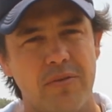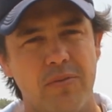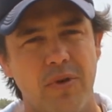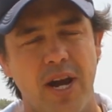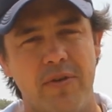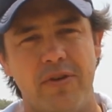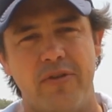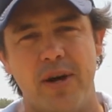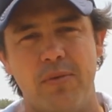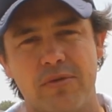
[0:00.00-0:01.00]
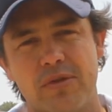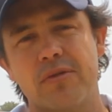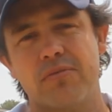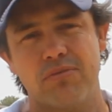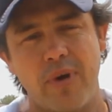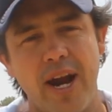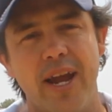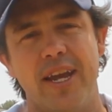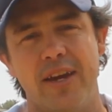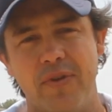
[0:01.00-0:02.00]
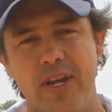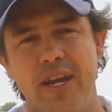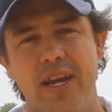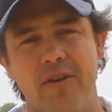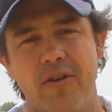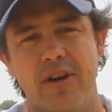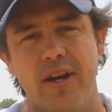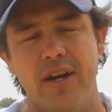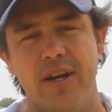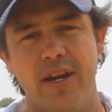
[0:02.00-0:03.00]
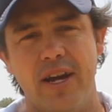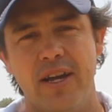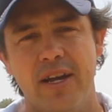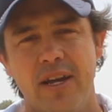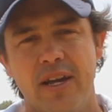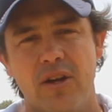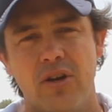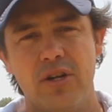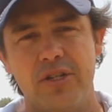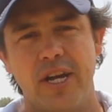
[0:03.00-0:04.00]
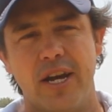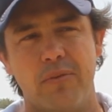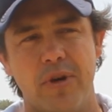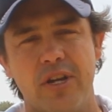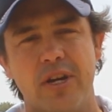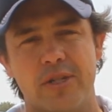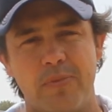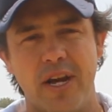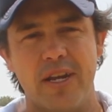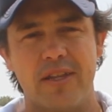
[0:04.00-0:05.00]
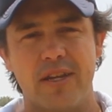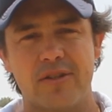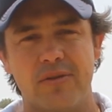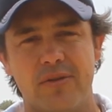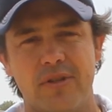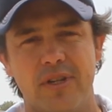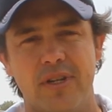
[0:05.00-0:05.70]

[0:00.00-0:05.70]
We're having trouble spraying every year and losing out. When you've got to spray your thistles,